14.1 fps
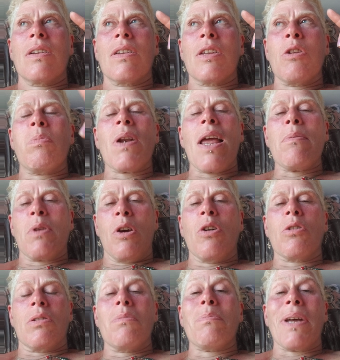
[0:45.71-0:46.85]
blame
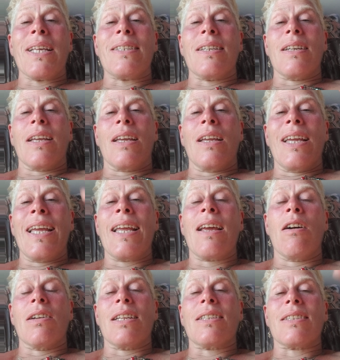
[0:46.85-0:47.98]
God, basically. He
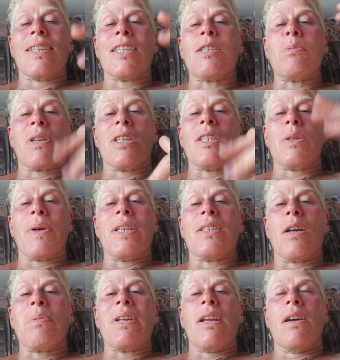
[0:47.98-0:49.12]
can't exist because you end
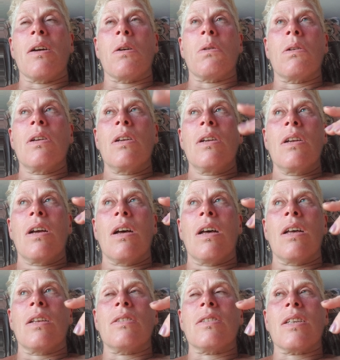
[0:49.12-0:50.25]
up in hell.
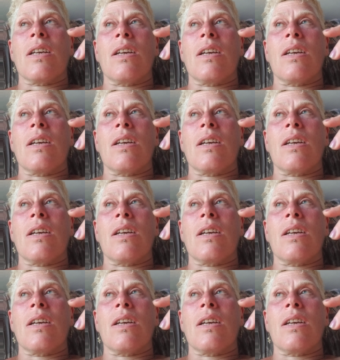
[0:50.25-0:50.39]
And